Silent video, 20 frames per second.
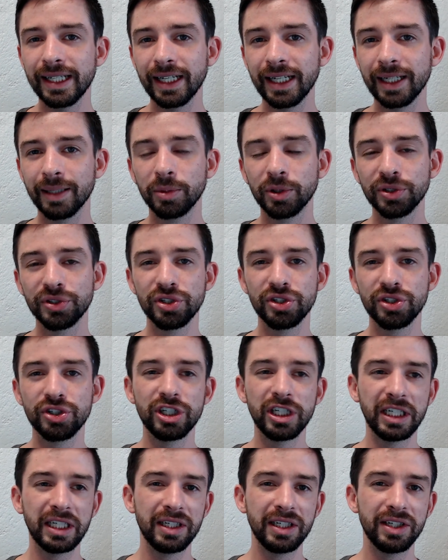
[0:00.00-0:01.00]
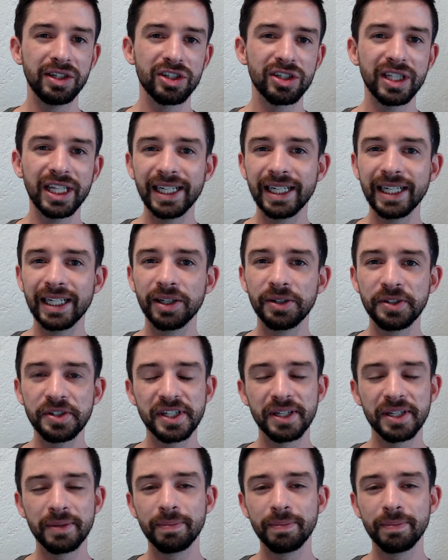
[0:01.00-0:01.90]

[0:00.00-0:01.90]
able to change layouts and